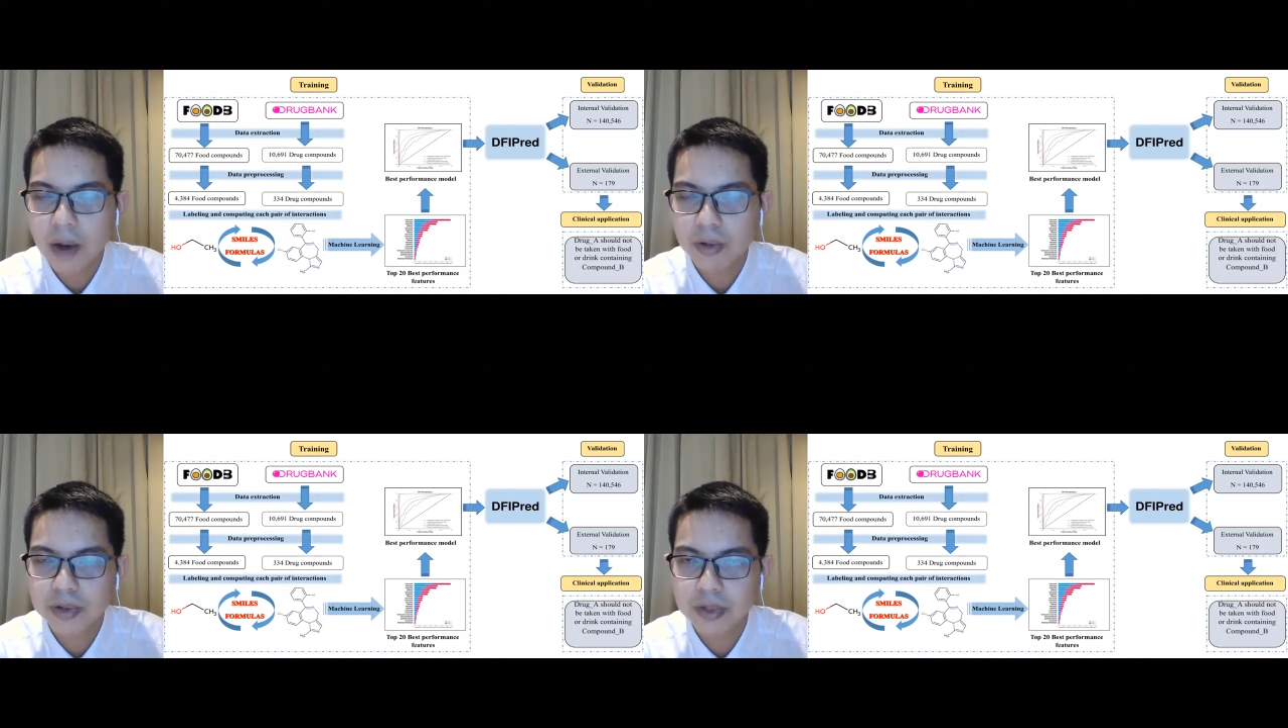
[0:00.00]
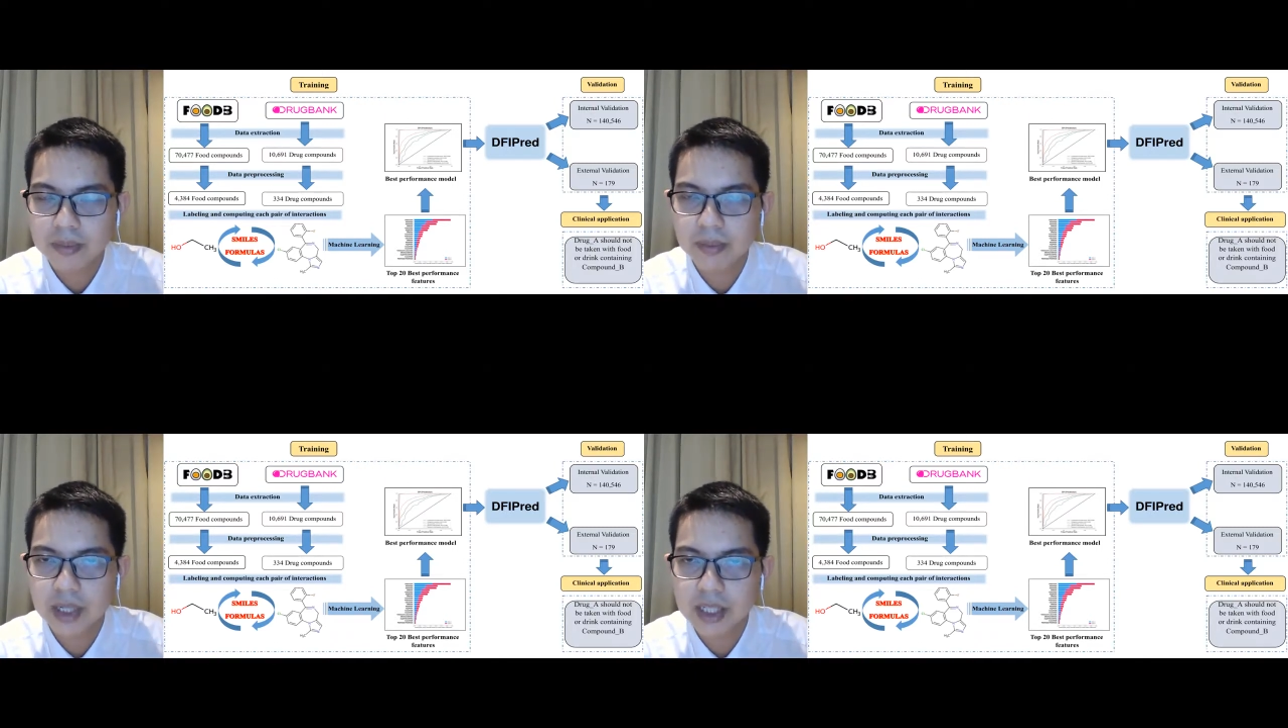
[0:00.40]

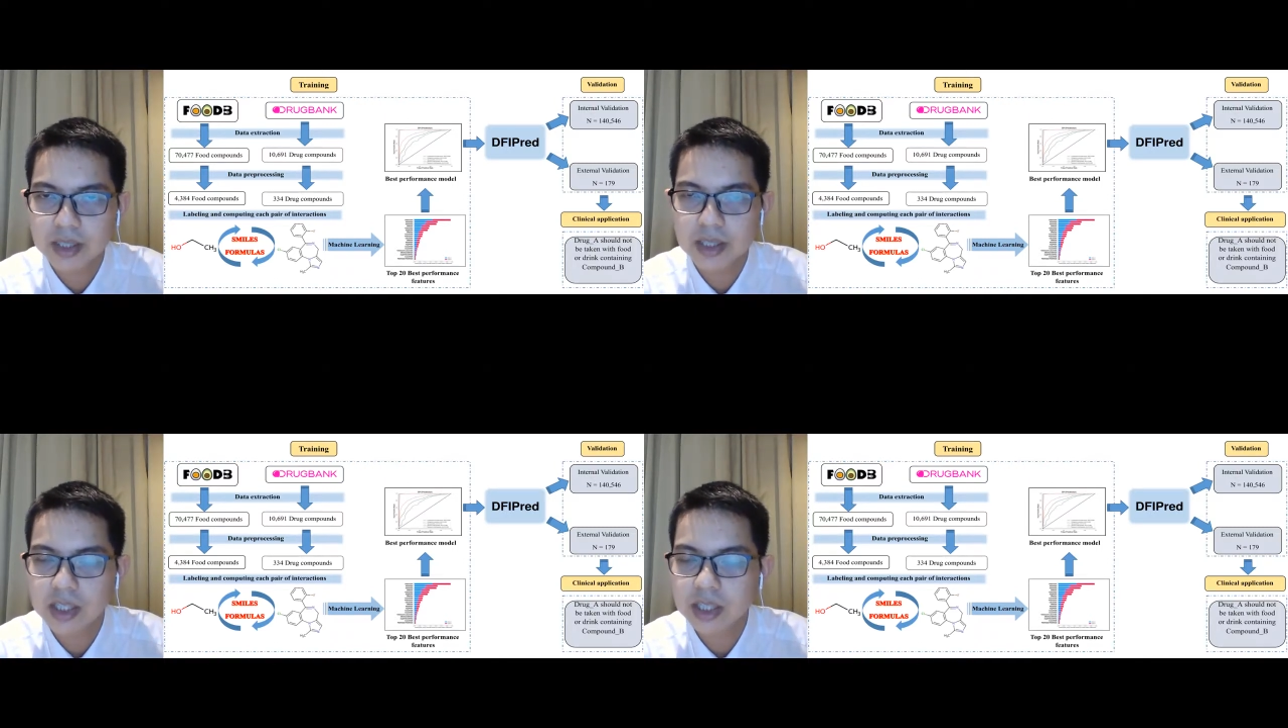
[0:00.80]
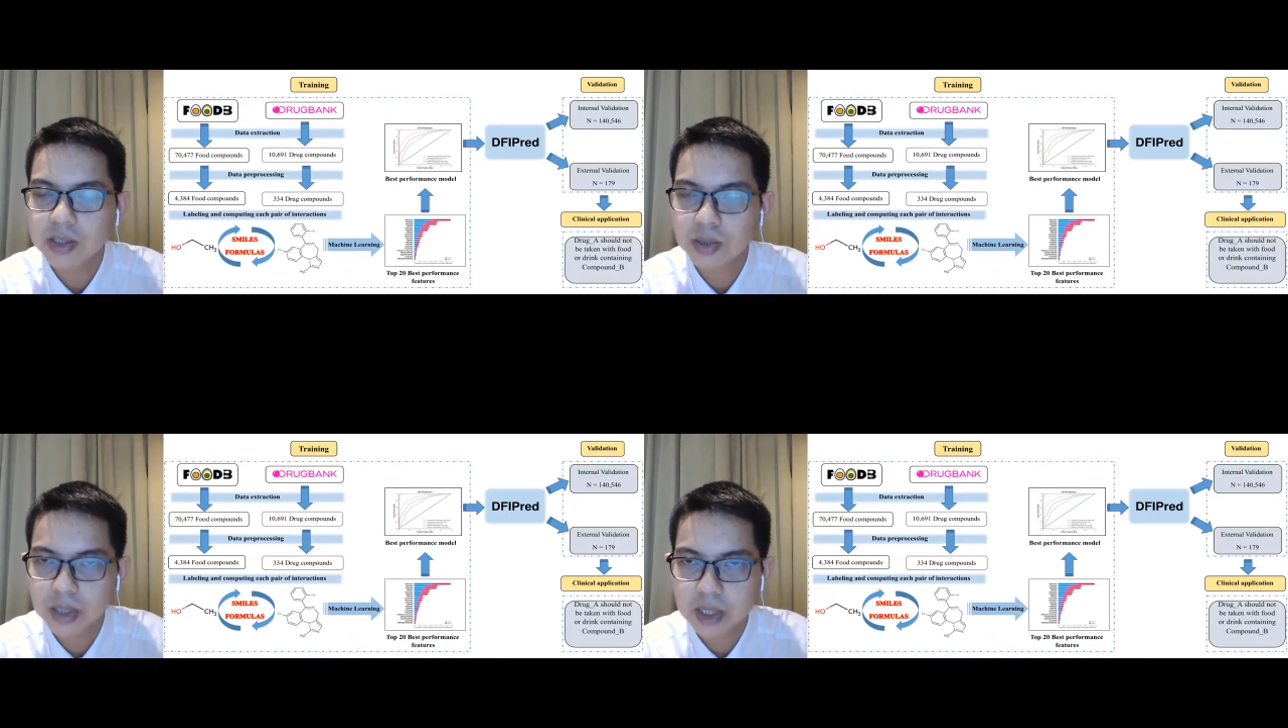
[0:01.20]
algorithm is the
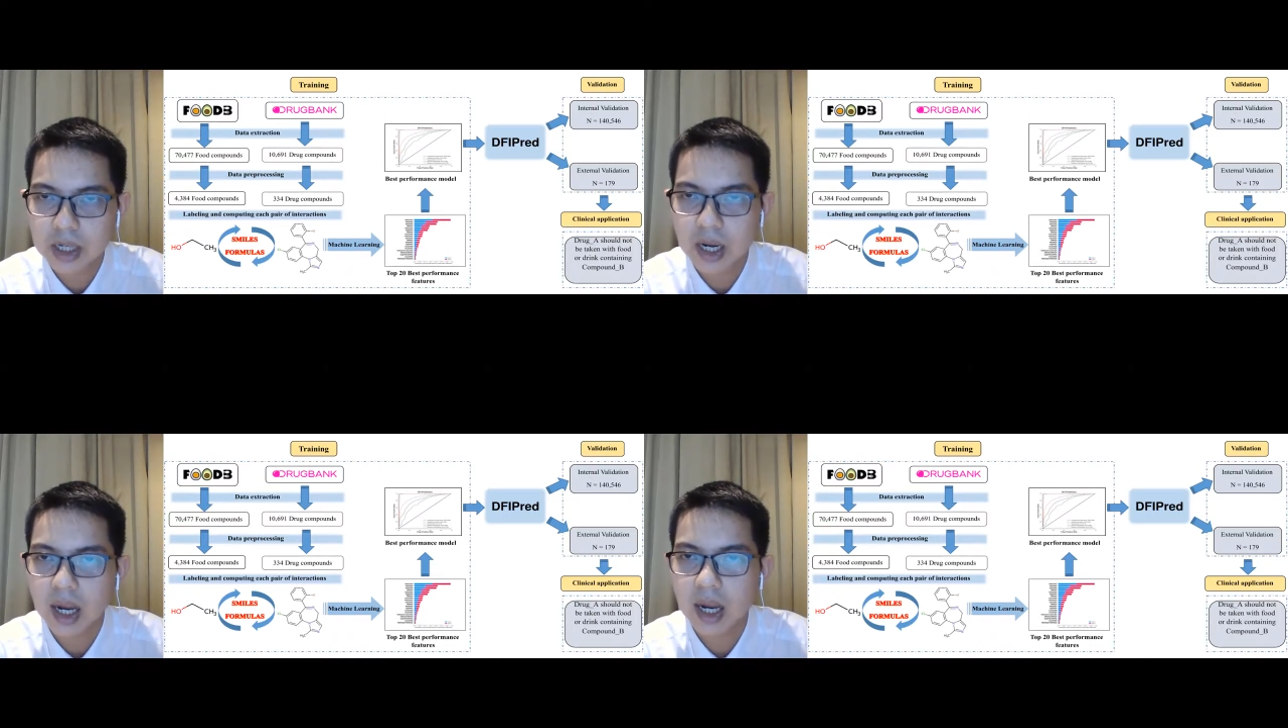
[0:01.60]
decision tree